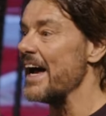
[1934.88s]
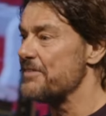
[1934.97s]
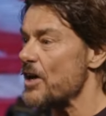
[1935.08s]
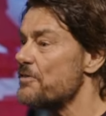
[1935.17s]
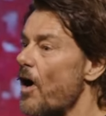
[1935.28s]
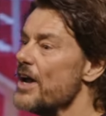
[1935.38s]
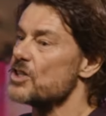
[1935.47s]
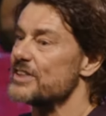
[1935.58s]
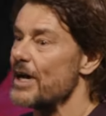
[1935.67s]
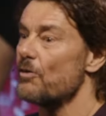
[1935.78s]
And if you
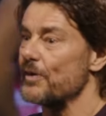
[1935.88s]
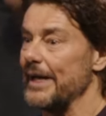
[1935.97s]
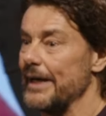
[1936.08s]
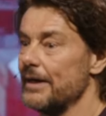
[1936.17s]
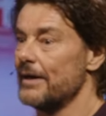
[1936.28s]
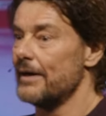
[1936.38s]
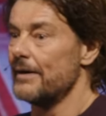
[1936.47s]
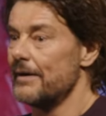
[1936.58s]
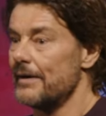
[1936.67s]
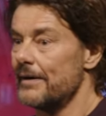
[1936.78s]
find yourself getting
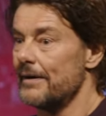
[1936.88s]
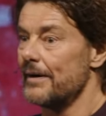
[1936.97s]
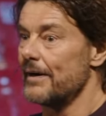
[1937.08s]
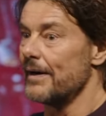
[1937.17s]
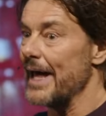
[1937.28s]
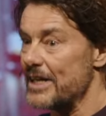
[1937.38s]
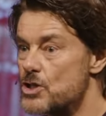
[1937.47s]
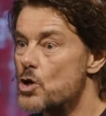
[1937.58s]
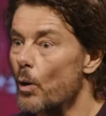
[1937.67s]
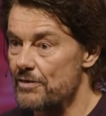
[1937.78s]

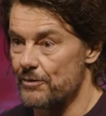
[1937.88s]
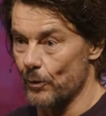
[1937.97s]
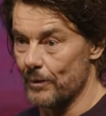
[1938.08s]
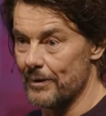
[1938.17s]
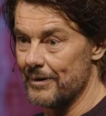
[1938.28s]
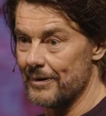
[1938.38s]
less joyful,